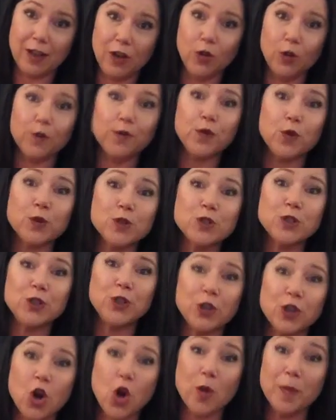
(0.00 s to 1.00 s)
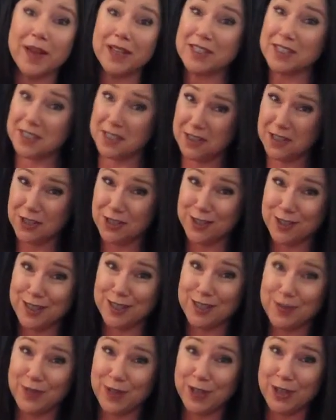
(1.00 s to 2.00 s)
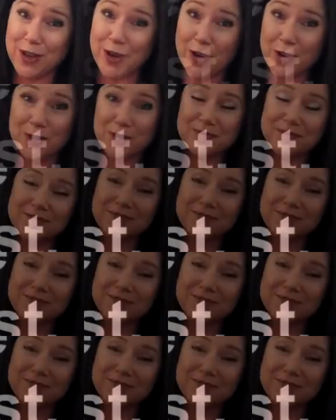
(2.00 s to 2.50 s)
I look forward to your comments to this video.